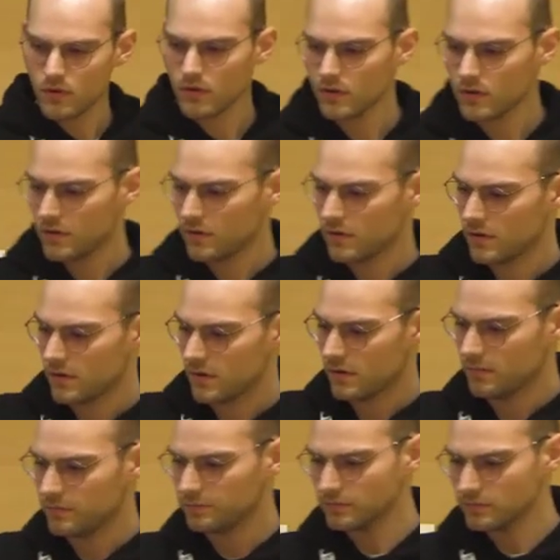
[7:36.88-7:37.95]

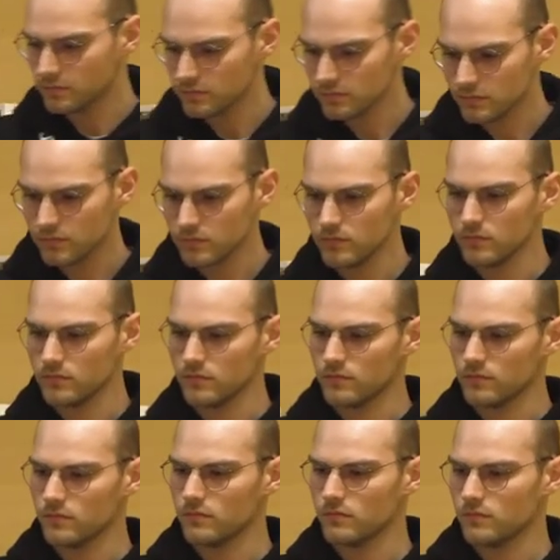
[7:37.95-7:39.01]

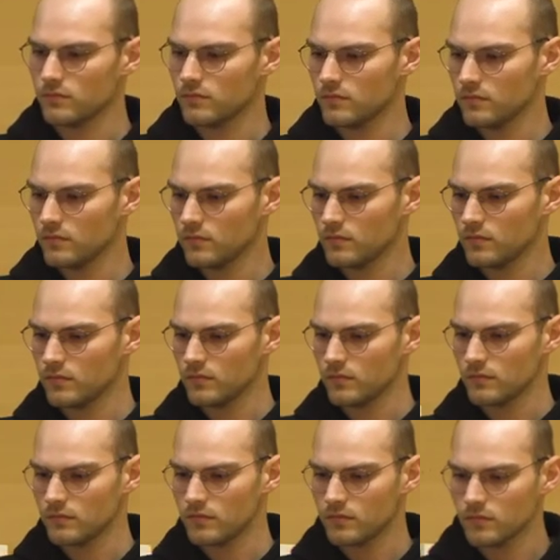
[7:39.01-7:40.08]

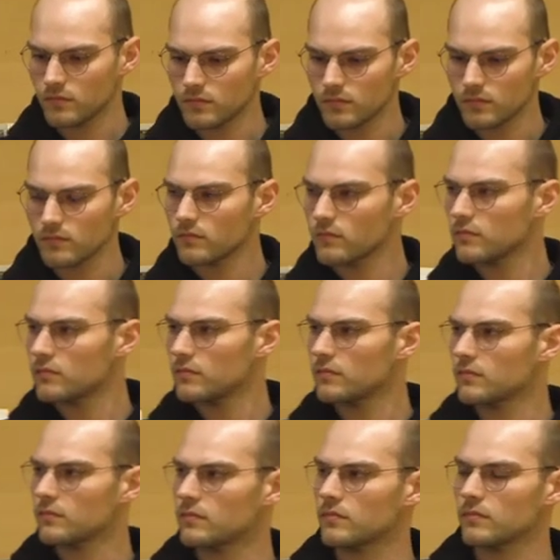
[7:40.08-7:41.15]

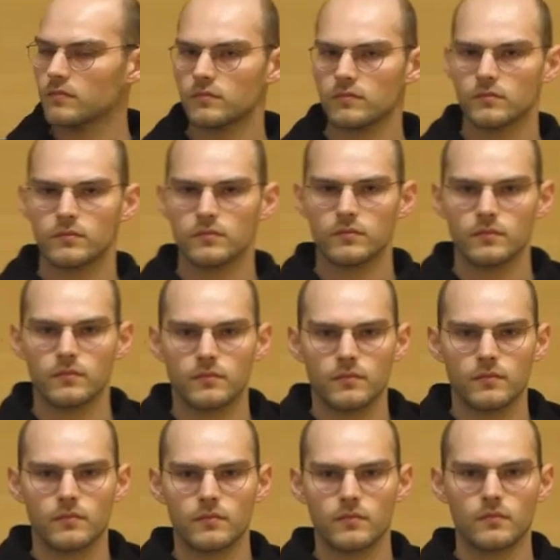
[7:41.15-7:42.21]

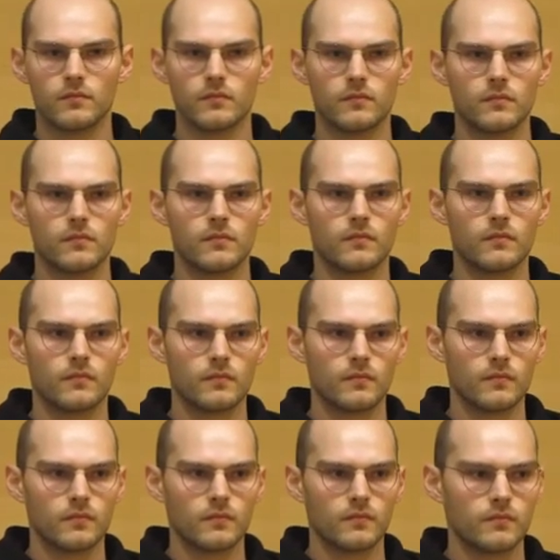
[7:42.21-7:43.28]

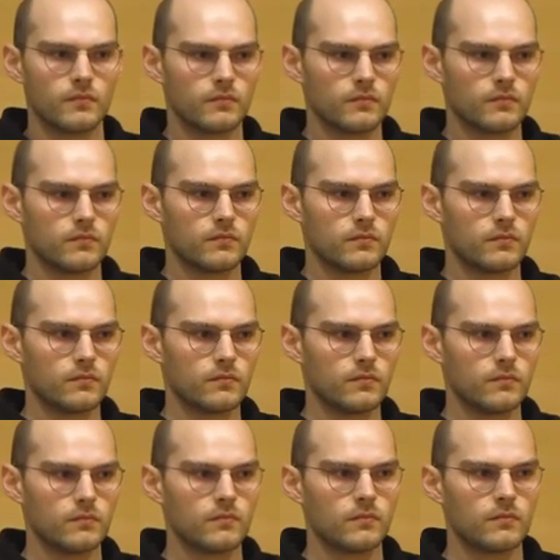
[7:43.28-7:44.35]

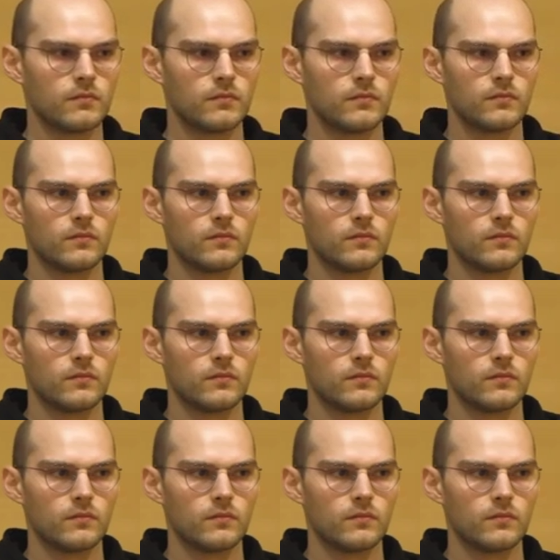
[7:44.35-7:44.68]
[no speech]